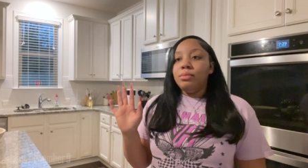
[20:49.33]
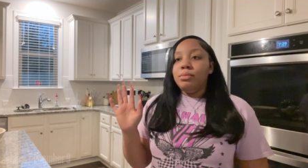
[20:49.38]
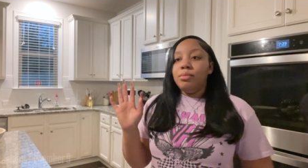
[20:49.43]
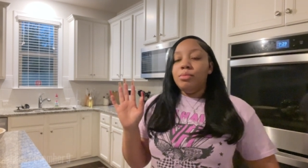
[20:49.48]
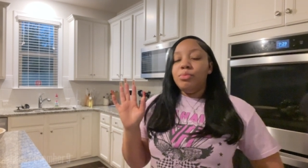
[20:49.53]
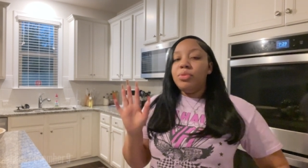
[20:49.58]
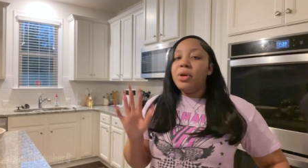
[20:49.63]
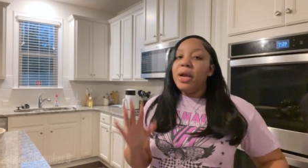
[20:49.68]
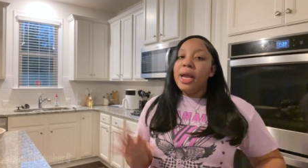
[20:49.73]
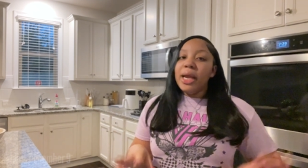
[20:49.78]

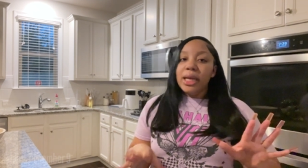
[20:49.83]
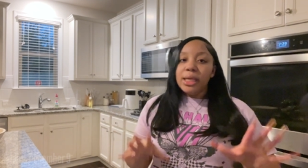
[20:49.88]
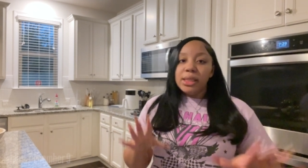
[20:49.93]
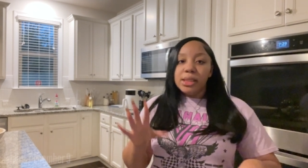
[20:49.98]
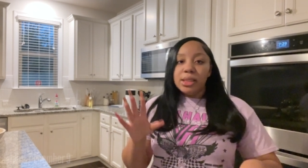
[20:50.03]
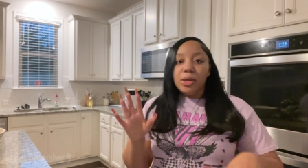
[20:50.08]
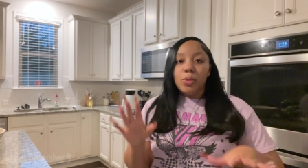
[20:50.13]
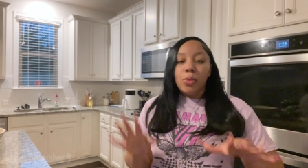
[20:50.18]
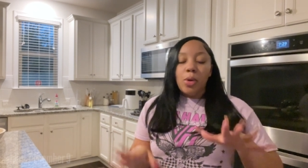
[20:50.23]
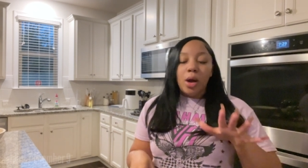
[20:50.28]

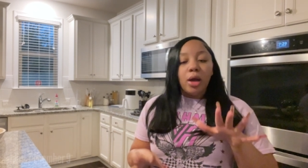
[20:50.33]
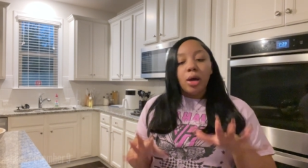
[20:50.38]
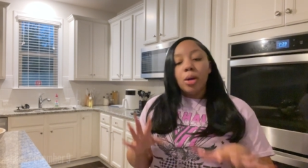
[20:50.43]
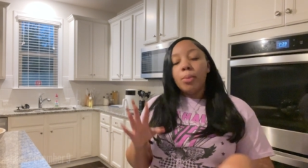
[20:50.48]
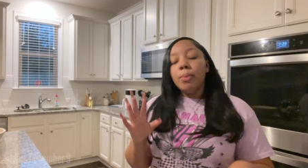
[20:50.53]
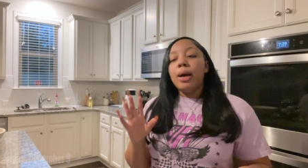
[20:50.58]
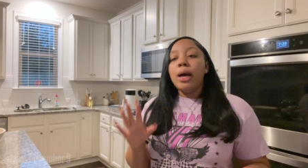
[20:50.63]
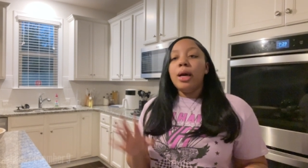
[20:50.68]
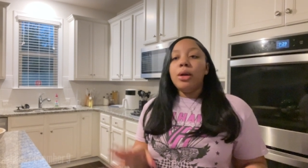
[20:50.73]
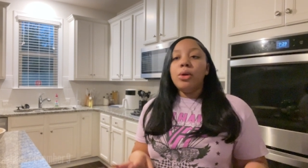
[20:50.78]
pregnancy water
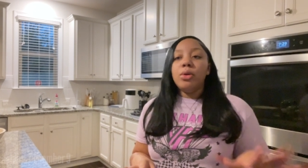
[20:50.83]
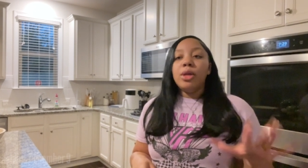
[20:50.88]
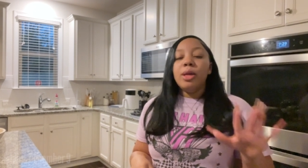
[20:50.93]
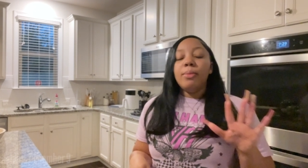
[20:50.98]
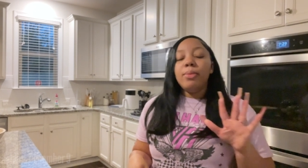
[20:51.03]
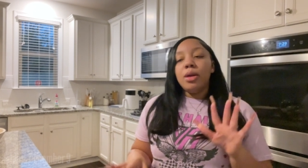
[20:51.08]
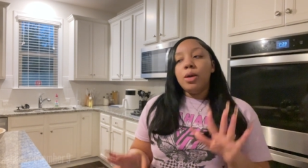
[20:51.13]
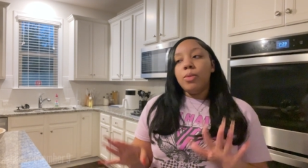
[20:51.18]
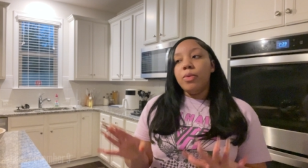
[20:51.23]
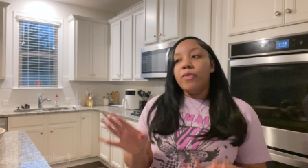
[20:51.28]
bottle,
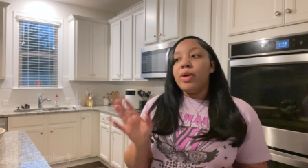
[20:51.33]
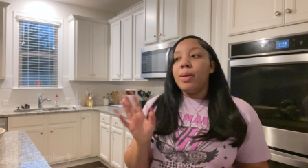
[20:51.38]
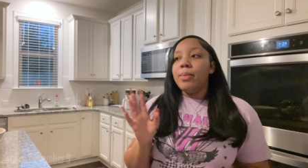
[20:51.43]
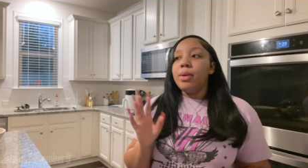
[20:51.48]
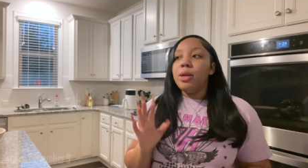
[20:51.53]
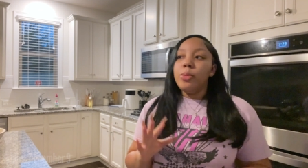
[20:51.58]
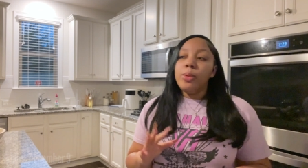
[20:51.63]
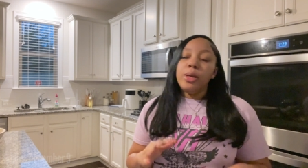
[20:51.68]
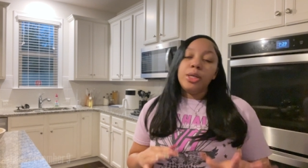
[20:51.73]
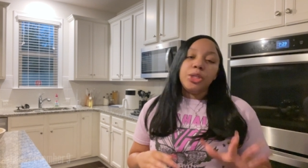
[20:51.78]
keeping up with how
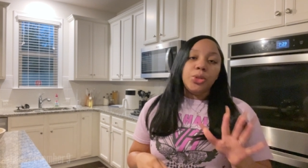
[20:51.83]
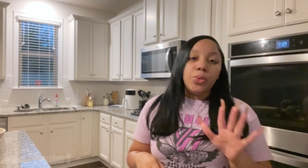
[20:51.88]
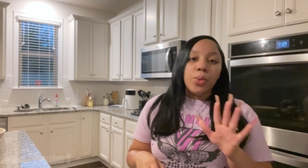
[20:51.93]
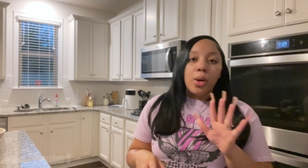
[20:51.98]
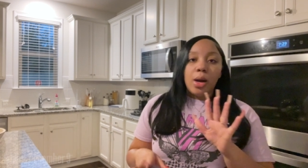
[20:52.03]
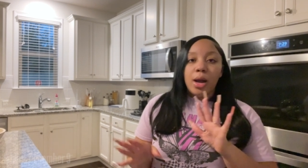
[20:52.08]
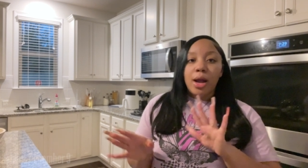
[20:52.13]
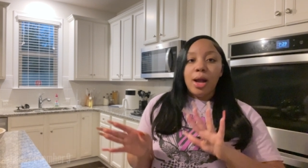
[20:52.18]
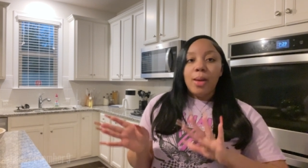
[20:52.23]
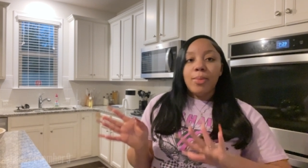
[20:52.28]
many weeks you
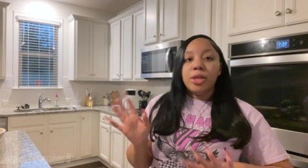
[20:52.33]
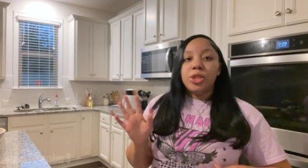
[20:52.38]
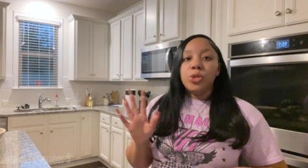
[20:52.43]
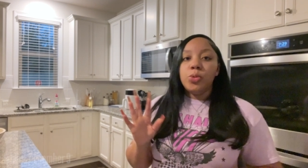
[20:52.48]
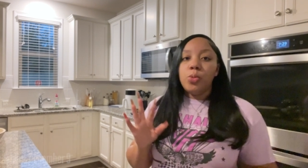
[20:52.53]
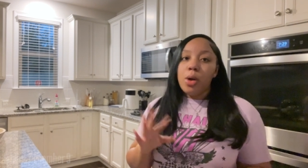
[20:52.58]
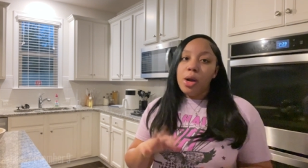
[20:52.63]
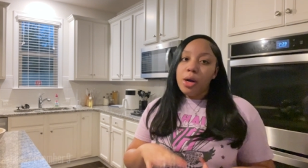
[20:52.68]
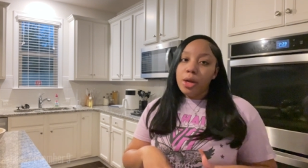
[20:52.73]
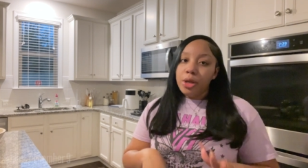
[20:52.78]
are, how much
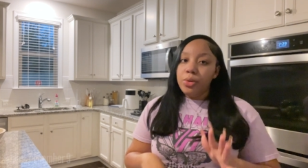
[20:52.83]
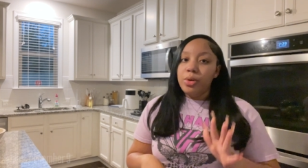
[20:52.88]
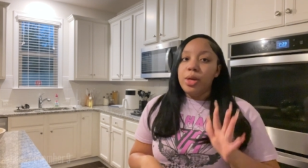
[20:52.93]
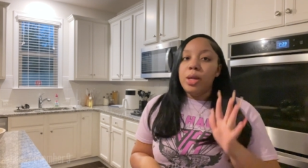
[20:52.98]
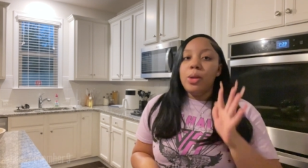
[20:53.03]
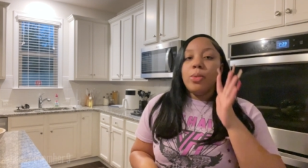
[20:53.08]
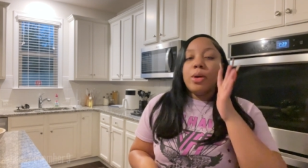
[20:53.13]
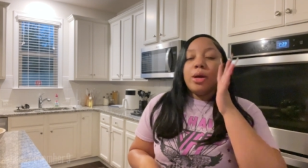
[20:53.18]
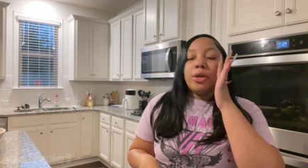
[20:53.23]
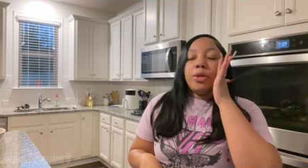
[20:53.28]
water you need
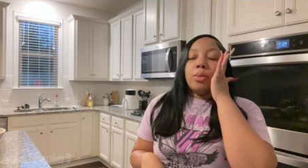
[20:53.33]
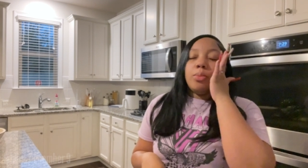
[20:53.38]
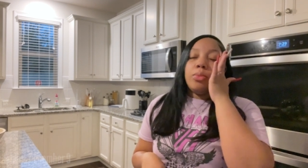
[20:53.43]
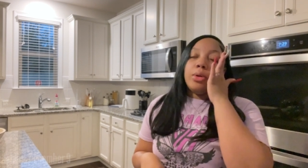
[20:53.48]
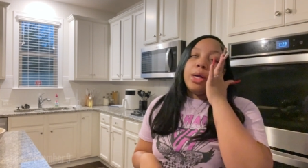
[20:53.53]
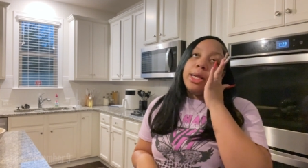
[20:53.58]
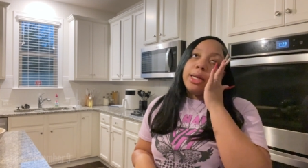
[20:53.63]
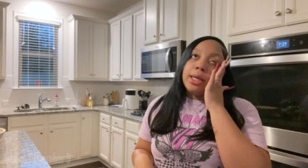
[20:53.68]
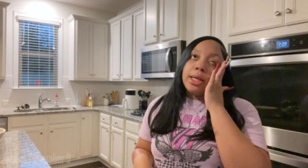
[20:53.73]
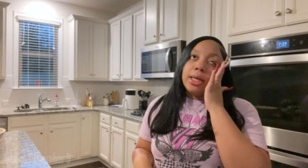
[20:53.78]
while you're
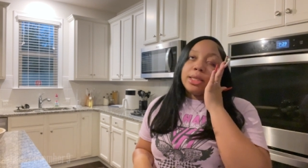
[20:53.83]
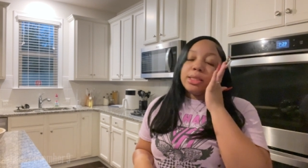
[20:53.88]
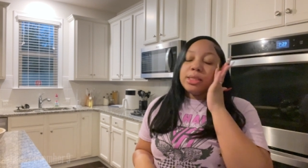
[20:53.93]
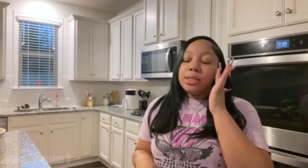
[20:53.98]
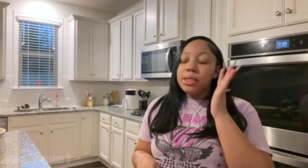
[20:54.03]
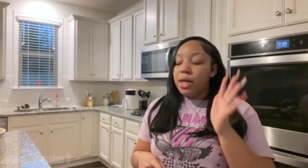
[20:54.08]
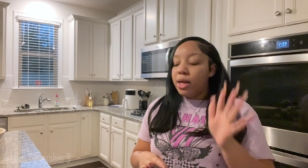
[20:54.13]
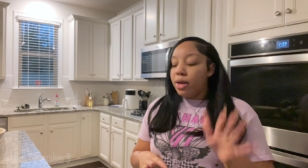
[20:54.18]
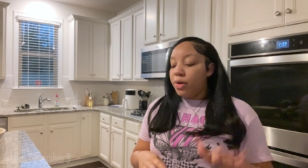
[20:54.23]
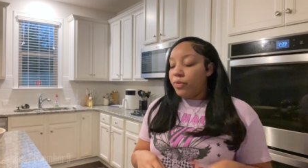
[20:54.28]
pregnant and
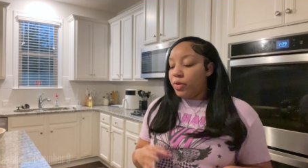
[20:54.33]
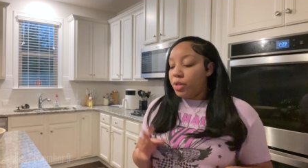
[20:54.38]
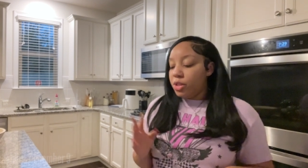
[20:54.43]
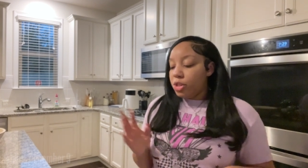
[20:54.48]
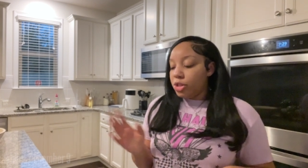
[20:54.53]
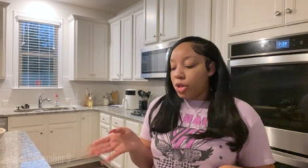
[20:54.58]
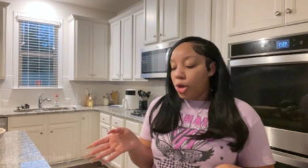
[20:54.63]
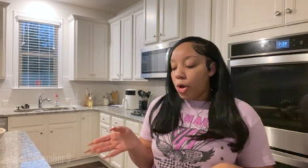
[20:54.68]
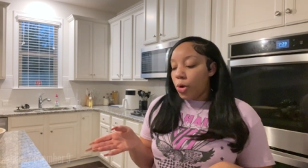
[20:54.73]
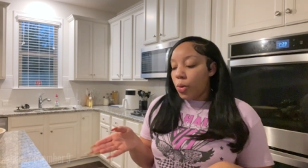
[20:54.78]
stuff. And
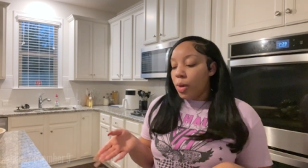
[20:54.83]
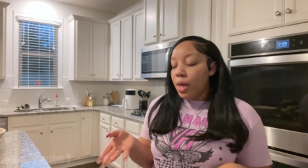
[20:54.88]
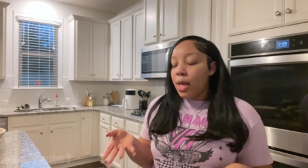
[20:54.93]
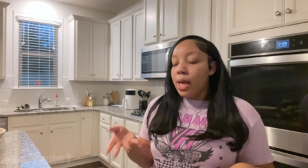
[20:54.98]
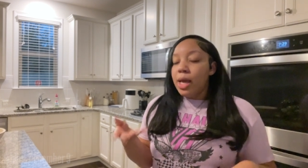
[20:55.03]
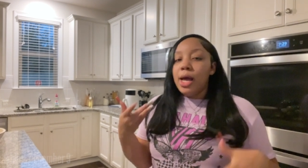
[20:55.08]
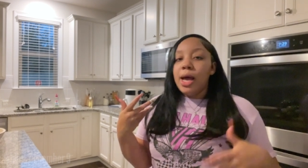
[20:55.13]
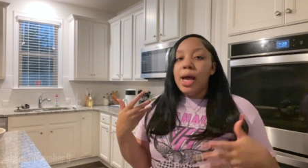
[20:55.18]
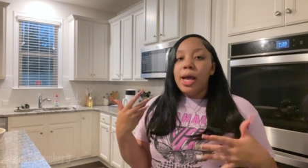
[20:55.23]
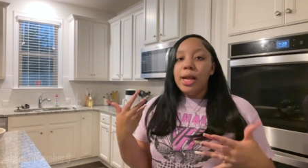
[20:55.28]
so
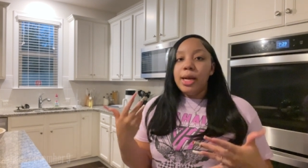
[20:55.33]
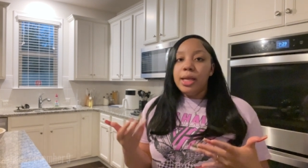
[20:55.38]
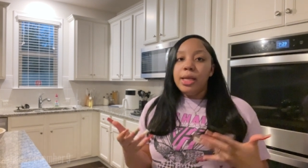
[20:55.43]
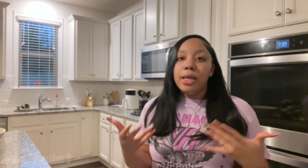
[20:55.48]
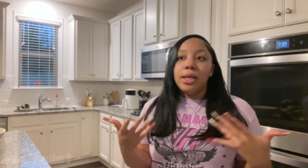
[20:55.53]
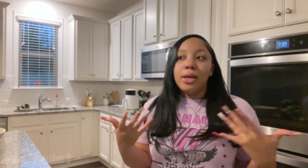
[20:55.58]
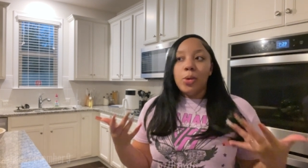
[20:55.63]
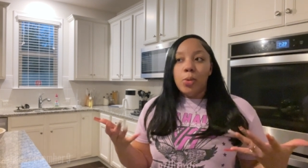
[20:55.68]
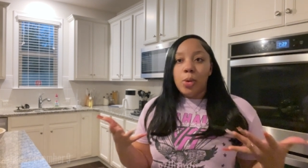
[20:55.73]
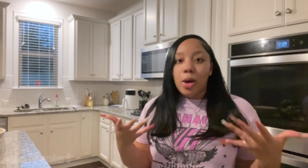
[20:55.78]
I
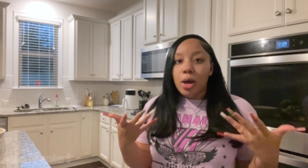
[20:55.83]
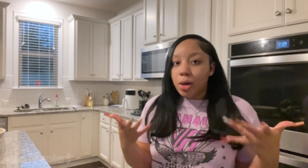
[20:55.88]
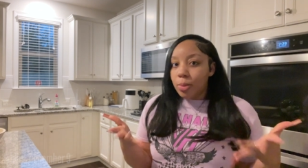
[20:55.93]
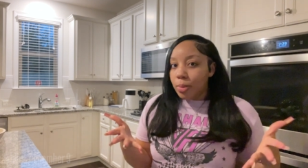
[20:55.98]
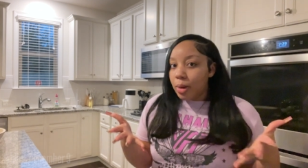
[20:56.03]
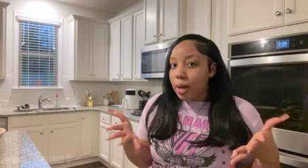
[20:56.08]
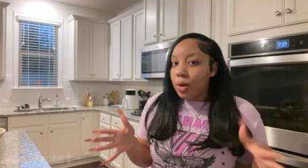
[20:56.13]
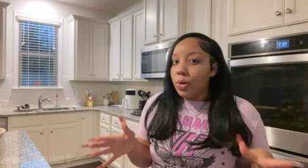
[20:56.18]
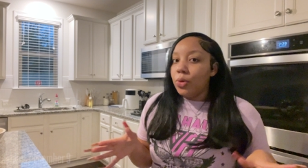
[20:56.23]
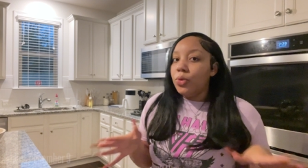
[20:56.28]
need a water
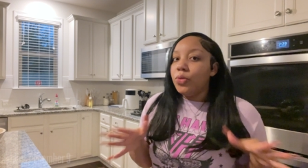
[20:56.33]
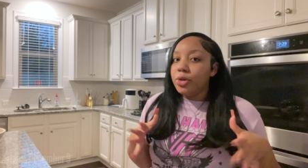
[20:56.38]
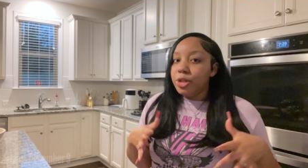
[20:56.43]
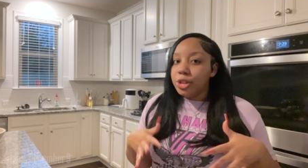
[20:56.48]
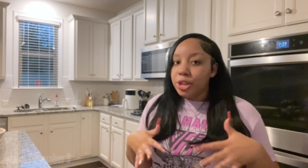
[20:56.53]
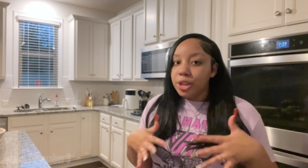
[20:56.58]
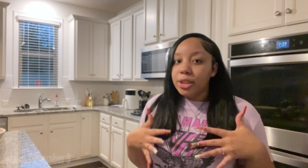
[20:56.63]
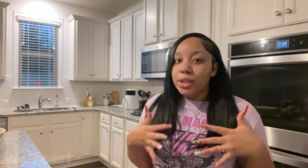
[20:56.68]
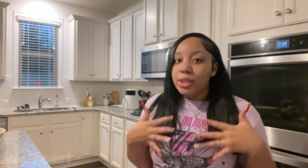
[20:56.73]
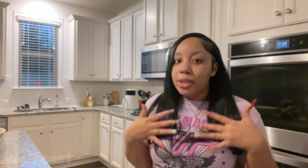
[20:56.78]
bottle for
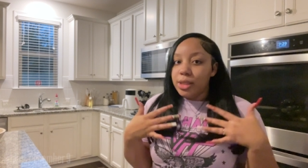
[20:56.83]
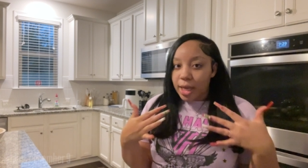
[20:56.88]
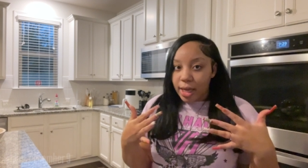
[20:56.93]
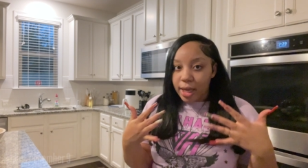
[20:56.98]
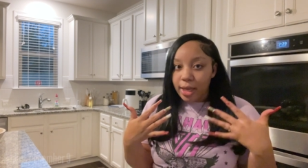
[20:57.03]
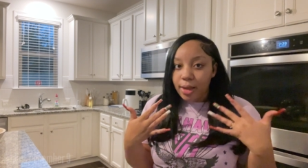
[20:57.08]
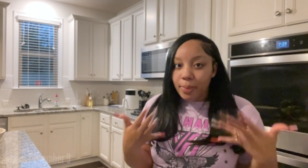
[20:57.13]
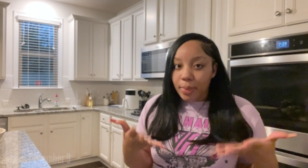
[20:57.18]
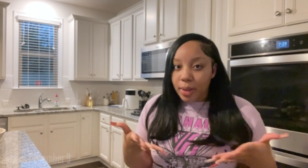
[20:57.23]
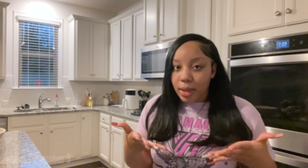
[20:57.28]
just
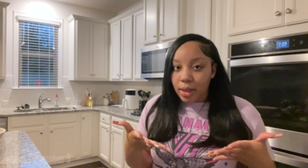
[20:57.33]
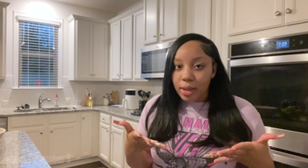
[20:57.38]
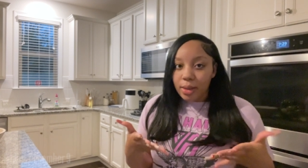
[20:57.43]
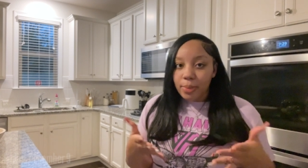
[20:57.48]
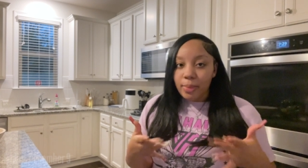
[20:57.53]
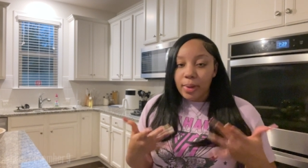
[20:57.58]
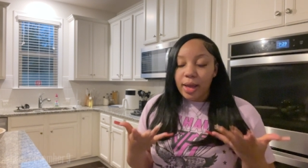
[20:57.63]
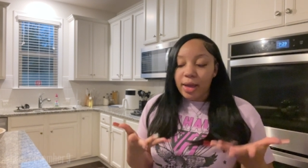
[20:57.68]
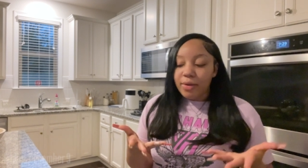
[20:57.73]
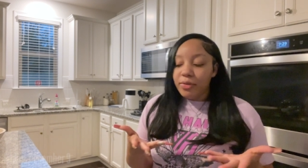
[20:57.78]
like me,
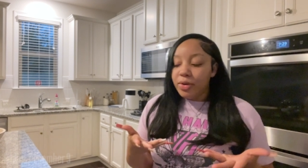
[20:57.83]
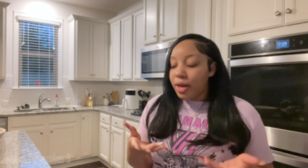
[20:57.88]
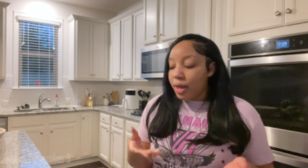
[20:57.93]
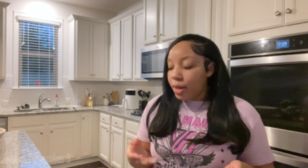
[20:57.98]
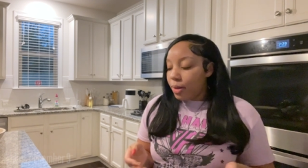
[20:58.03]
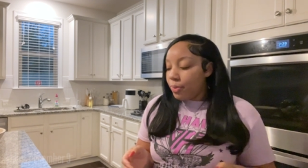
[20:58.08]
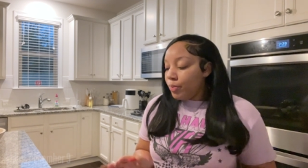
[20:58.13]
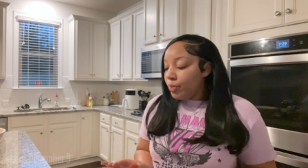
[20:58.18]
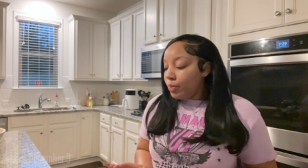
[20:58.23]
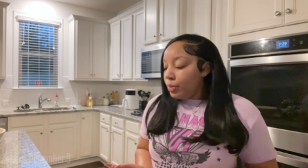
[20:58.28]
my everyday.